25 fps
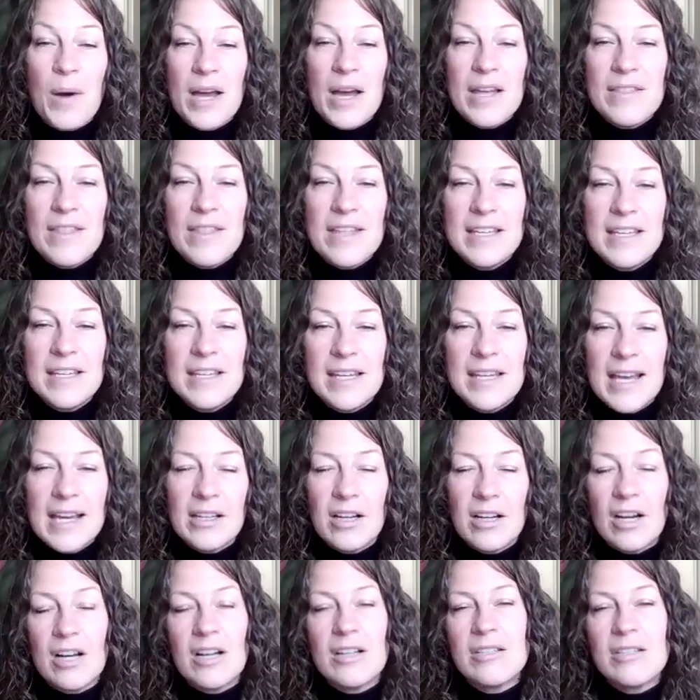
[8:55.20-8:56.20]
by
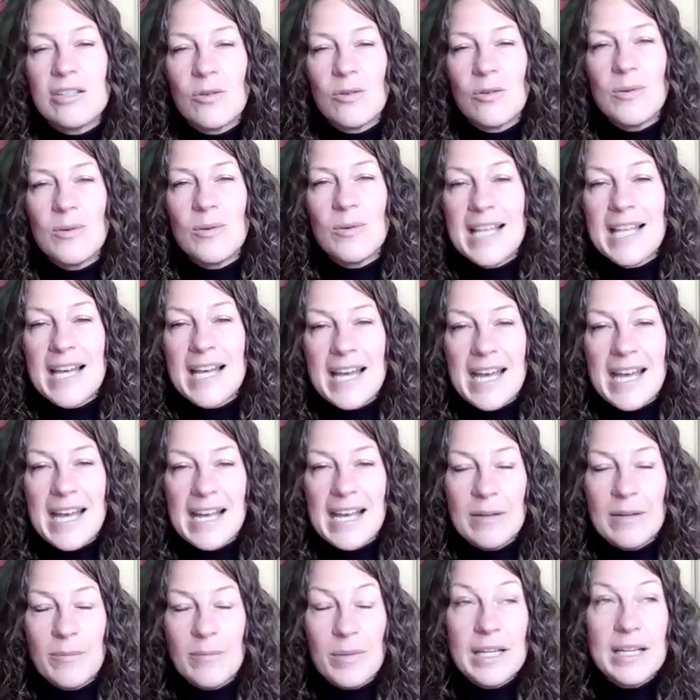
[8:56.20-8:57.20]
thinking I'll squeeze that
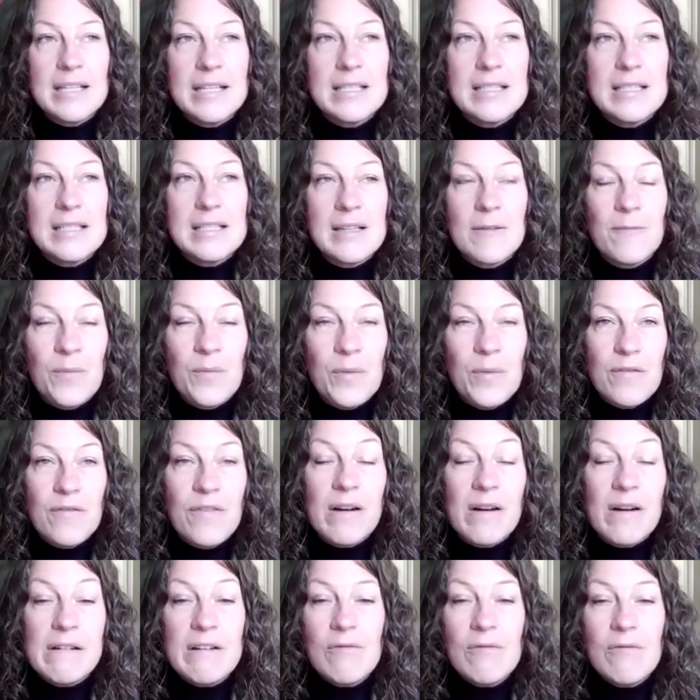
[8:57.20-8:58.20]
in, because
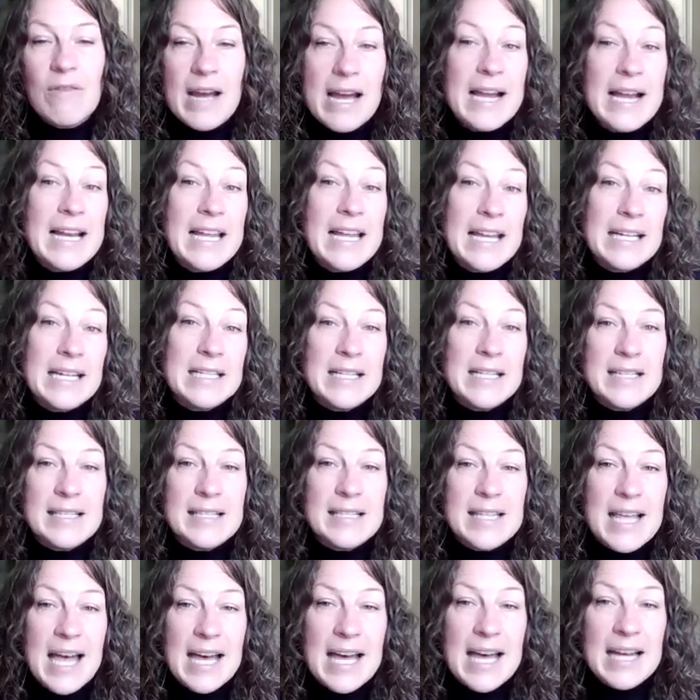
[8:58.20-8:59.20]
very rarely
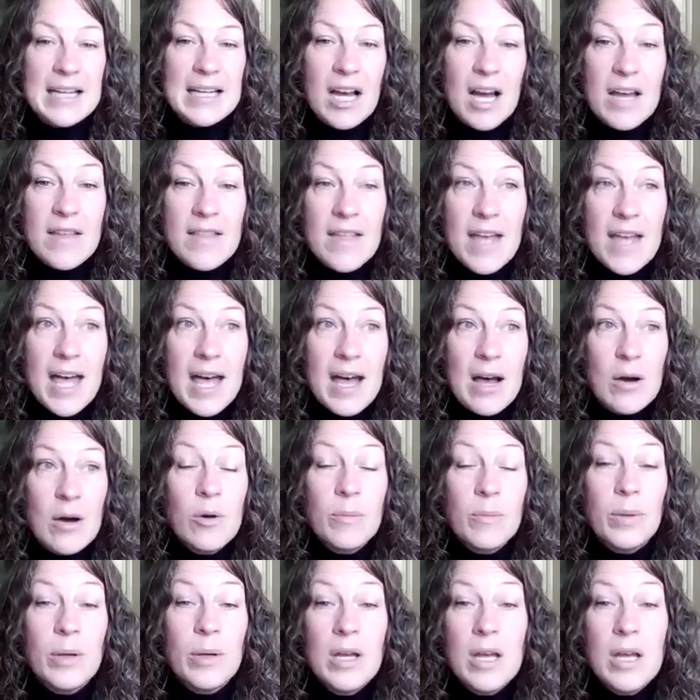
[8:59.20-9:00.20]
does that either
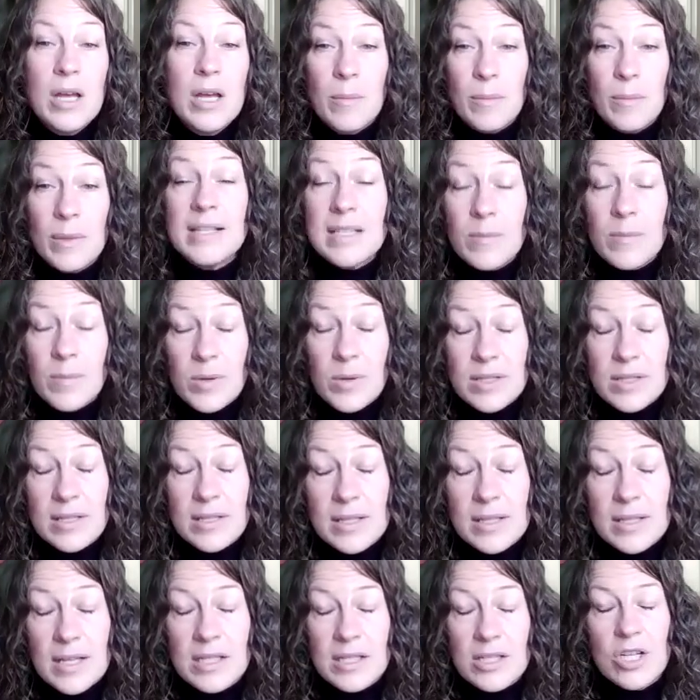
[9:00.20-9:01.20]
help because it puts
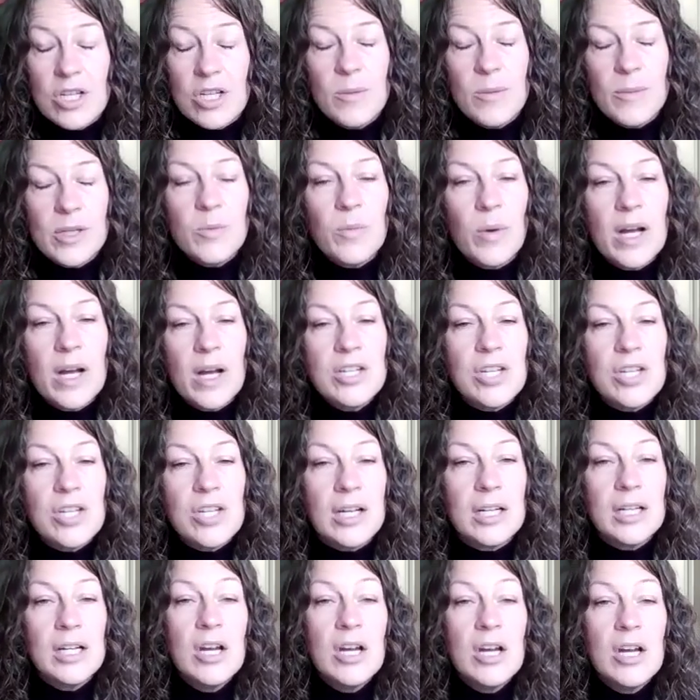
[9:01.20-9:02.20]
us under too much
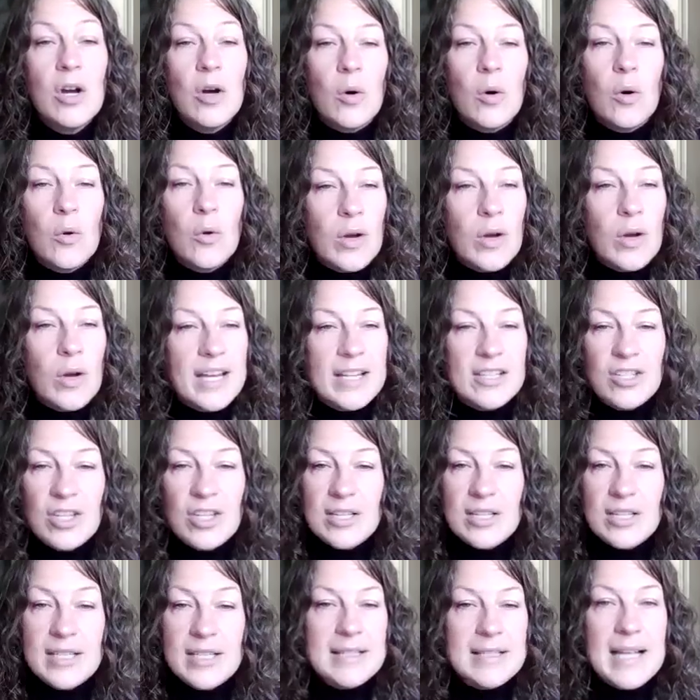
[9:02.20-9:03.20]
pressure, or it
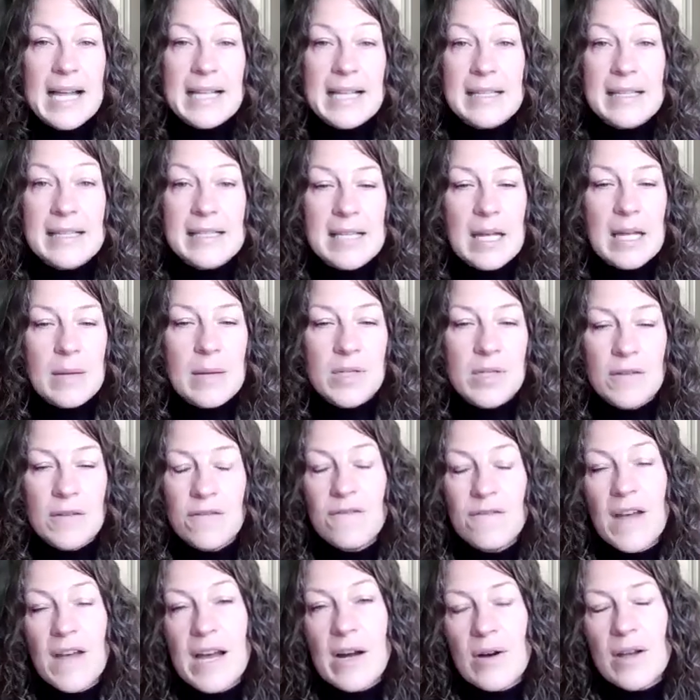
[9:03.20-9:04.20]
just sets us up to
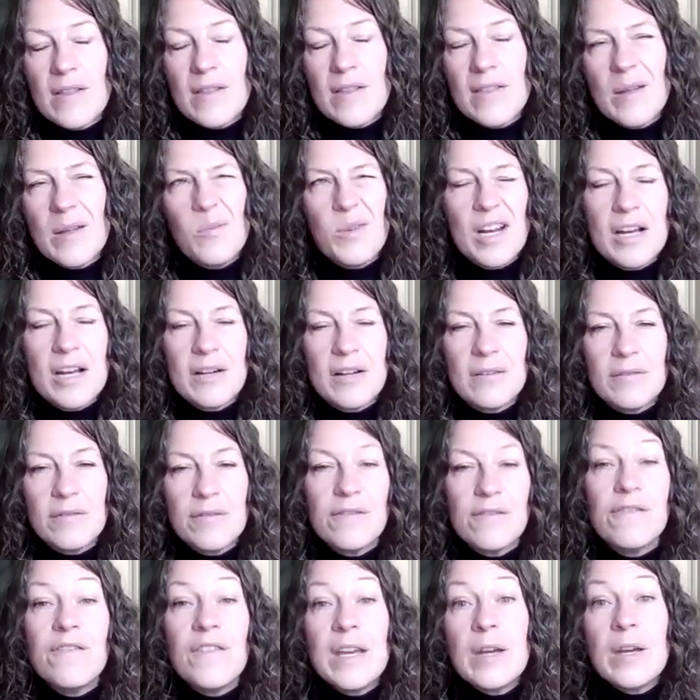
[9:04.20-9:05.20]
fail and then we don't
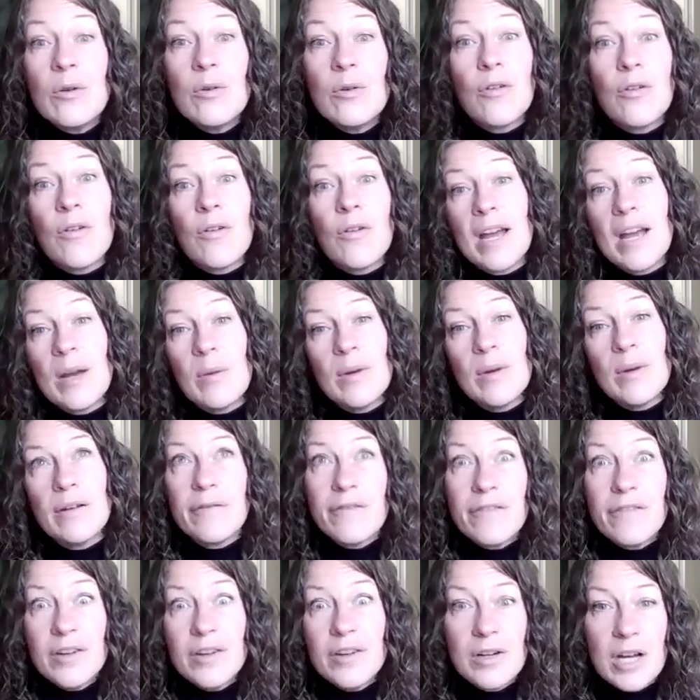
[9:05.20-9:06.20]
feel great. We
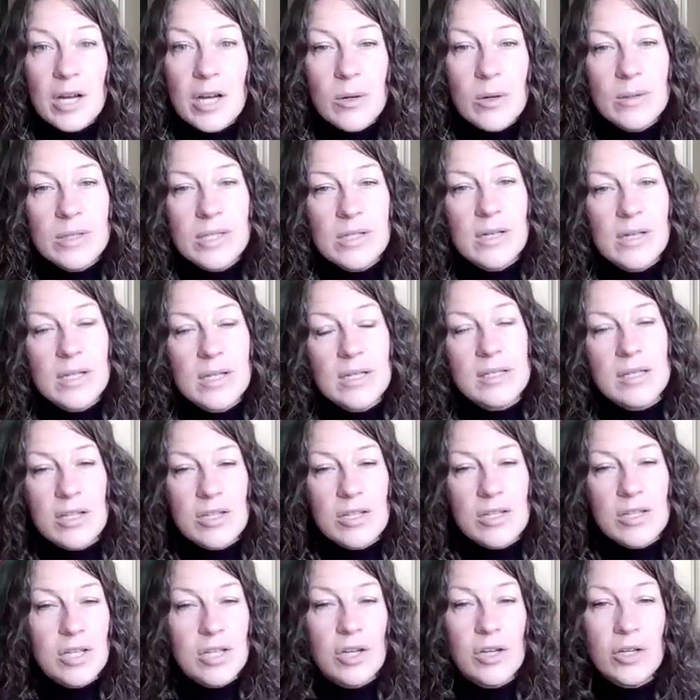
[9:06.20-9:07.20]
don't feel like we're doing
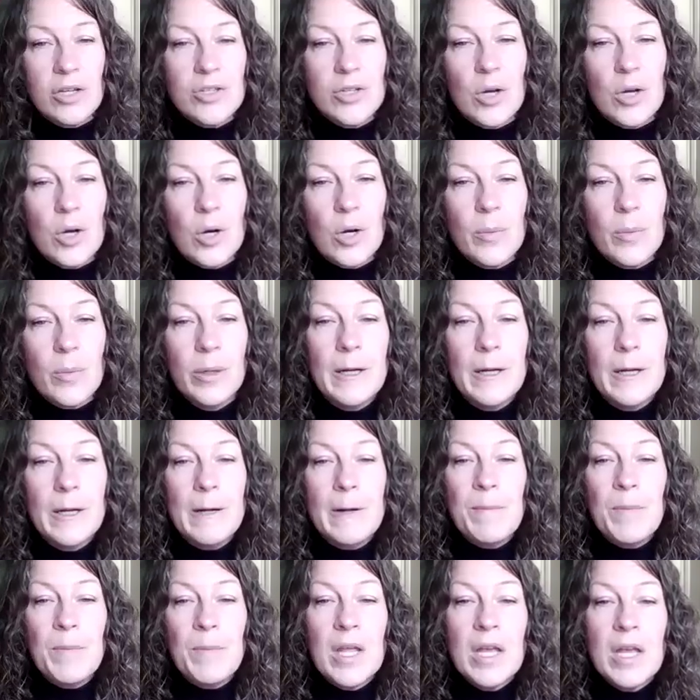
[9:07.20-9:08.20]
such a good job.
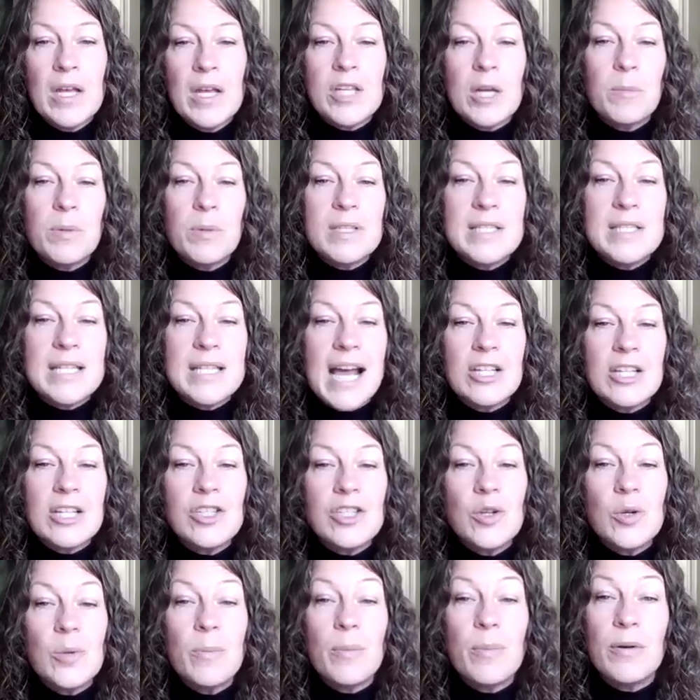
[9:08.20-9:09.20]
So
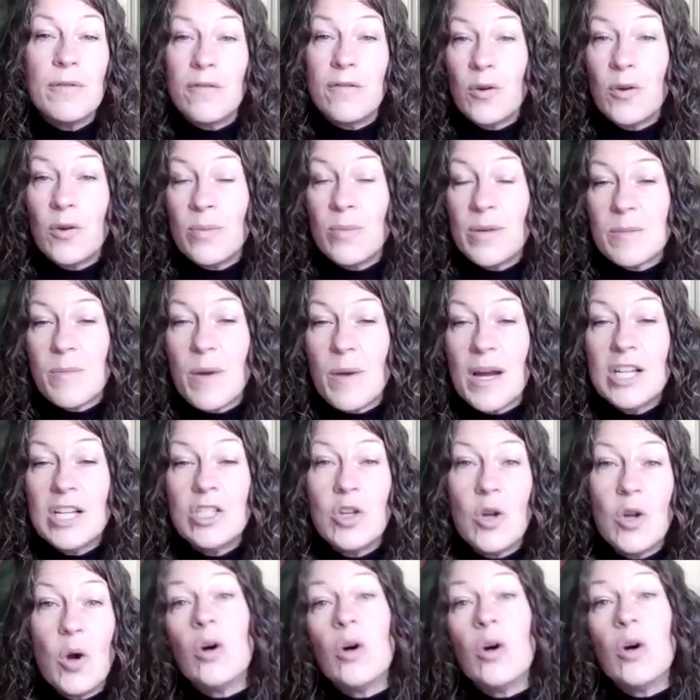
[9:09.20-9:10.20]
protect your performance by
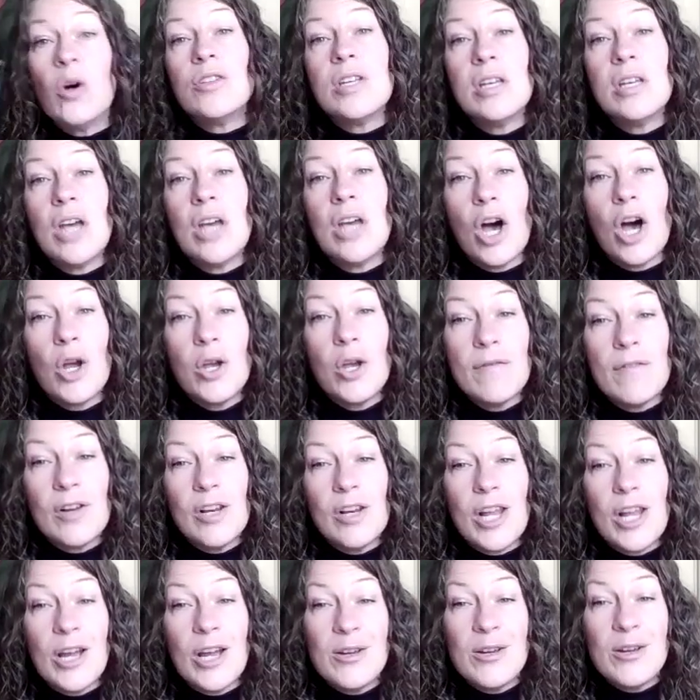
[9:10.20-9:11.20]
not
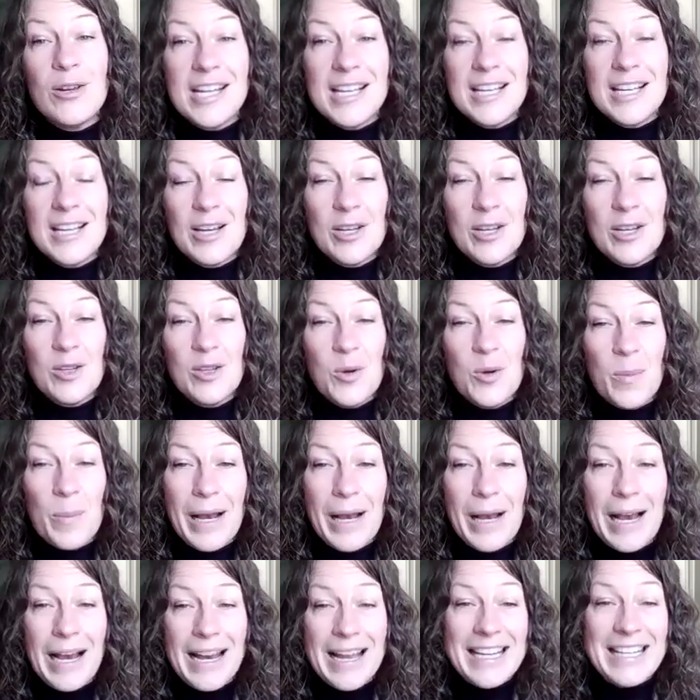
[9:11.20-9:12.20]
overloading your
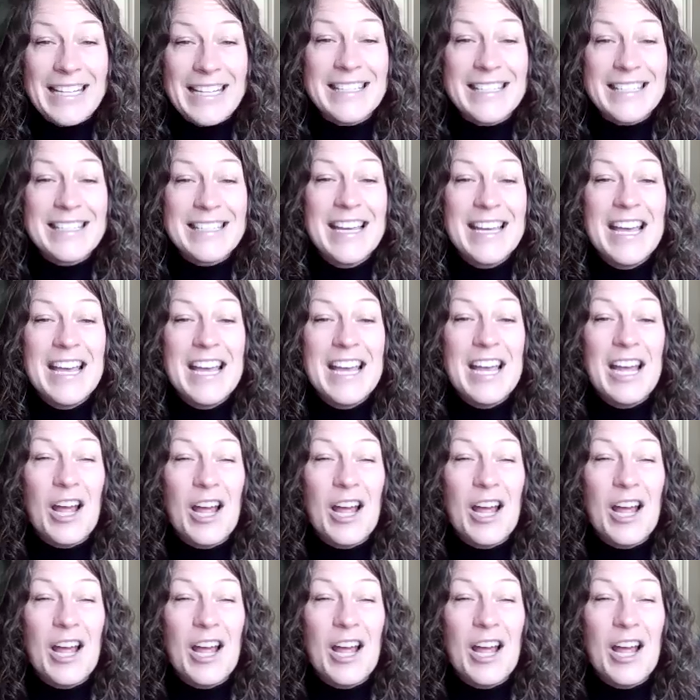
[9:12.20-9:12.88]
plate.